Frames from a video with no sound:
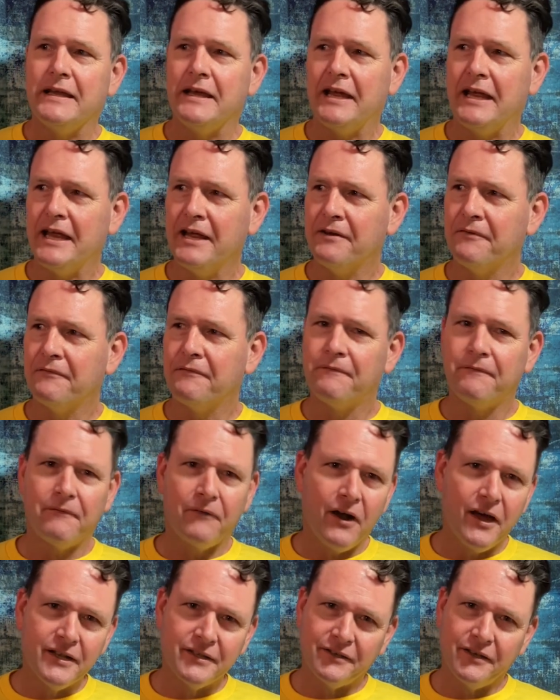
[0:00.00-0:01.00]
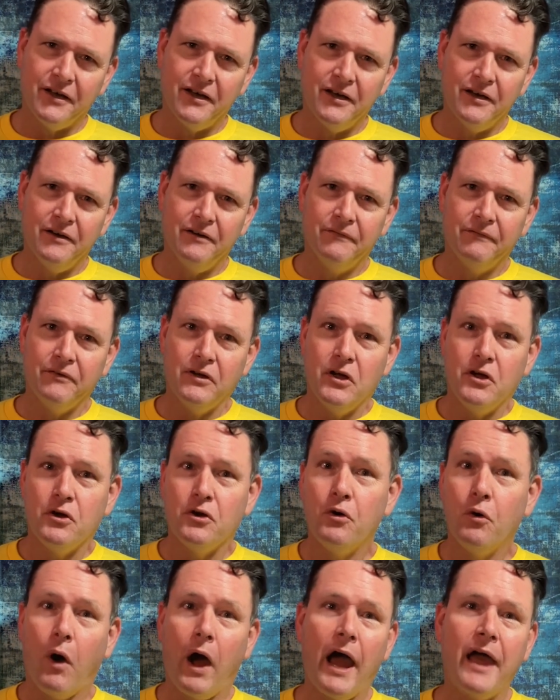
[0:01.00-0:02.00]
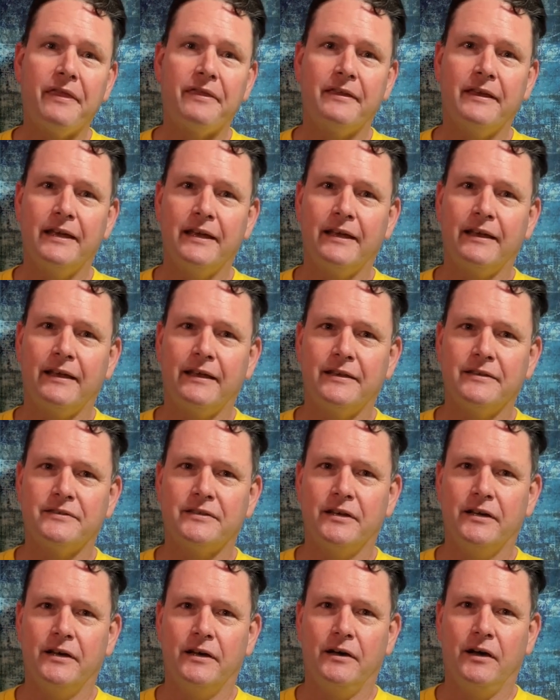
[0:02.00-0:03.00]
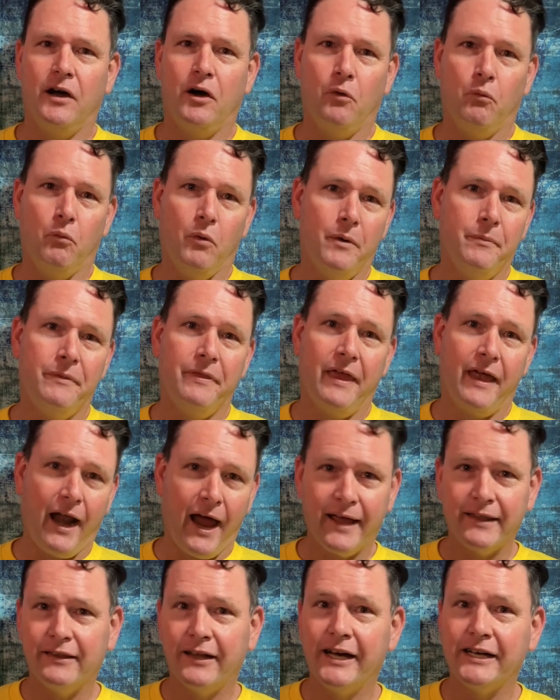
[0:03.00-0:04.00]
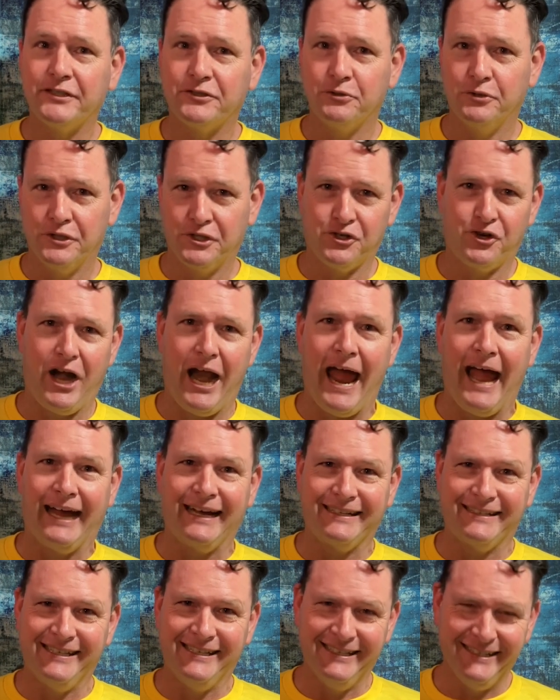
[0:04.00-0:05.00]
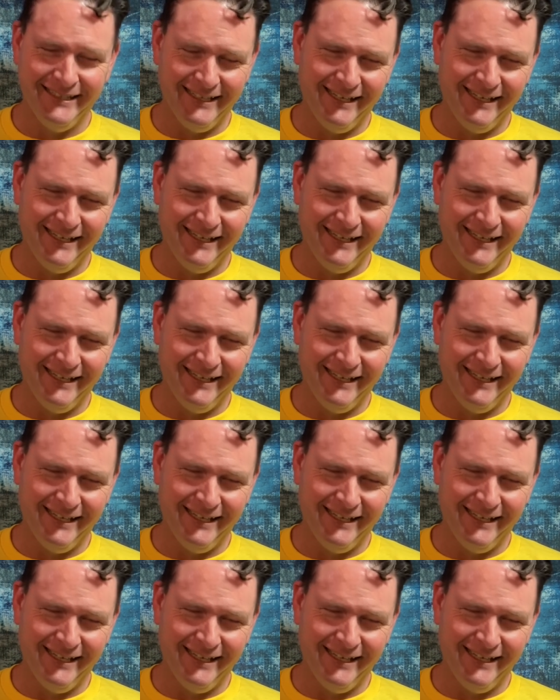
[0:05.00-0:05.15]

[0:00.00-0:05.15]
in front of who I think is a woman that I'd like to attract.